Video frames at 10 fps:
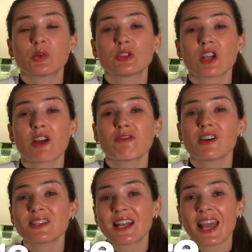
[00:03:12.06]
called
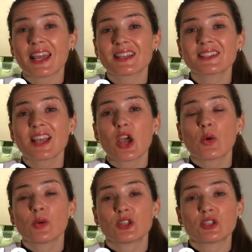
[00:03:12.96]
tyrosinase,
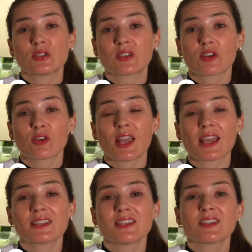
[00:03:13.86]
which is
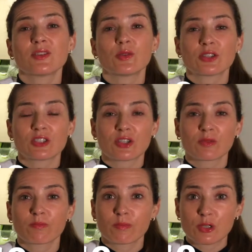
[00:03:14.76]
created in order to
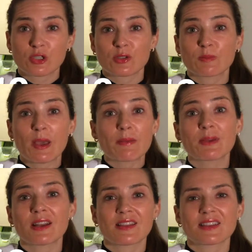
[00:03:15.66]
produce
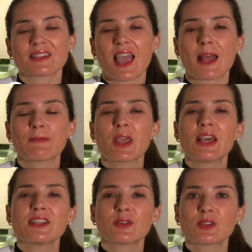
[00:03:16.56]
pigment in the skin.
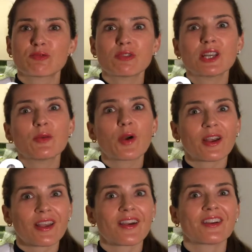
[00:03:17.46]
So it's really
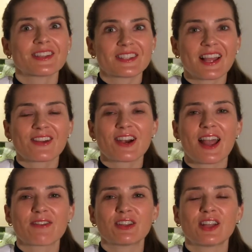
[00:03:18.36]
working on a cellular
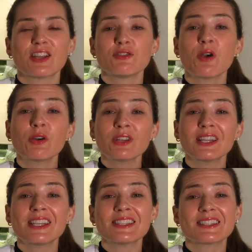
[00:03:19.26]
level, and you only
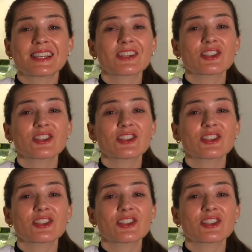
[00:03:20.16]
need 6